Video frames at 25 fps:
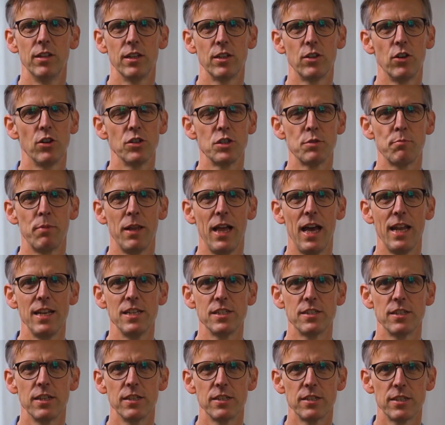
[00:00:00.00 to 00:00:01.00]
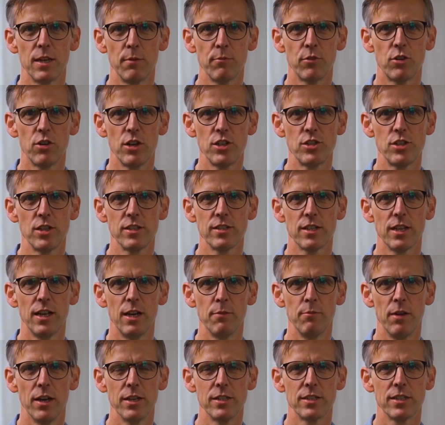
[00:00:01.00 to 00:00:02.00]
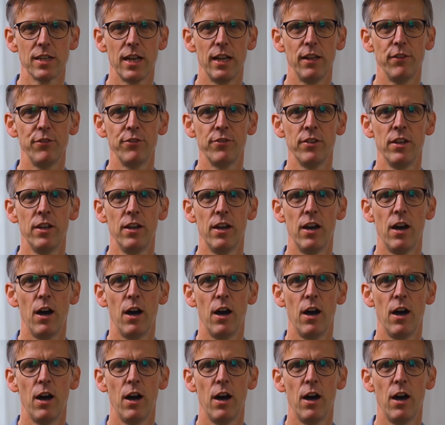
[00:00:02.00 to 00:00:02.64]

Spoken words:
God's plan is that some Christians, like myself,